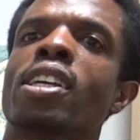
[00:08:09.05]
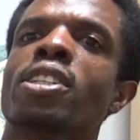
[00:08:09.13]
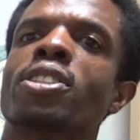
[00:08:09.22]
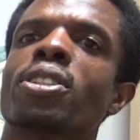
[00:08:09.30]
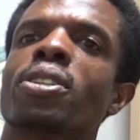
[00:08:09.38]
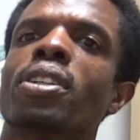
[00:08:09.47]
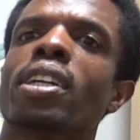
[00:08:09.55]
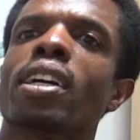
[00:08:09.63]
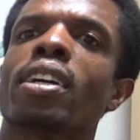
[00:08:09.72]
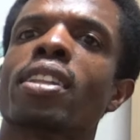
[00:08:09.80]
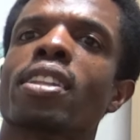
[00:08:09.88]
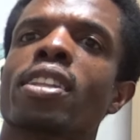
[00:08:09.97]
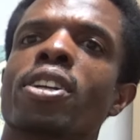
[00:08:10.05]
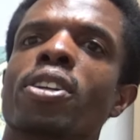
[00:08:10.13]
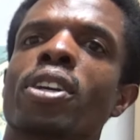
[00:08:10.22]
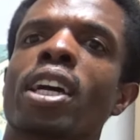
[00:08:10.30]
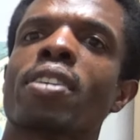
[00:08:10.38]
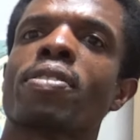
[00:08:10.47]
So yeah, there
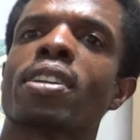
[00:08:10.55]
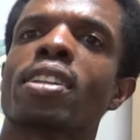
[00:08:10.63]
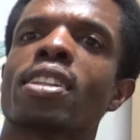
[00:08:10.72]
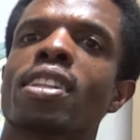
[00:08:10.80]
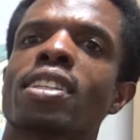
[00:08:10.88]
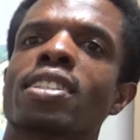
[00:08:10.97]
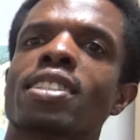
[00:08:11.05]
you have it. This